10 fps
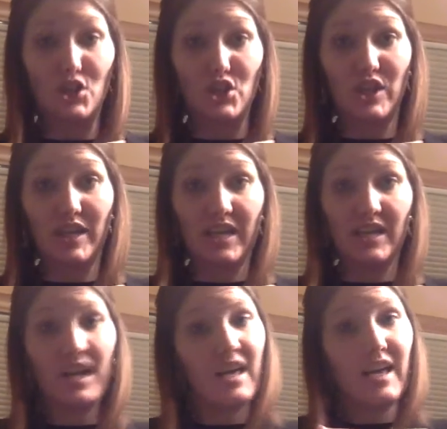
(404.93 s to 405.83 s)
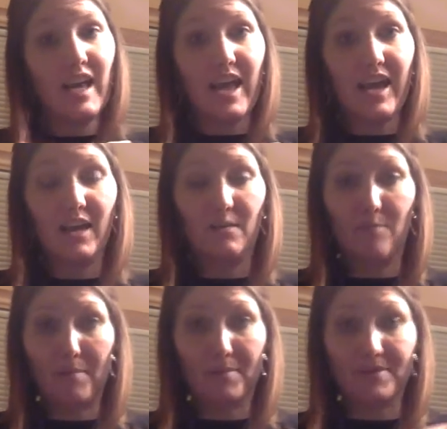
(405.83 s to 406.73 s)
chicken and
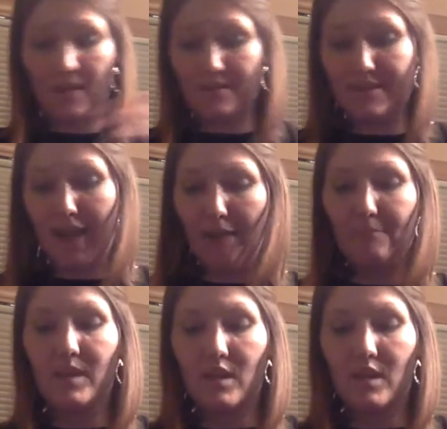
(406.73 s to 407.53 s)
peppers on top.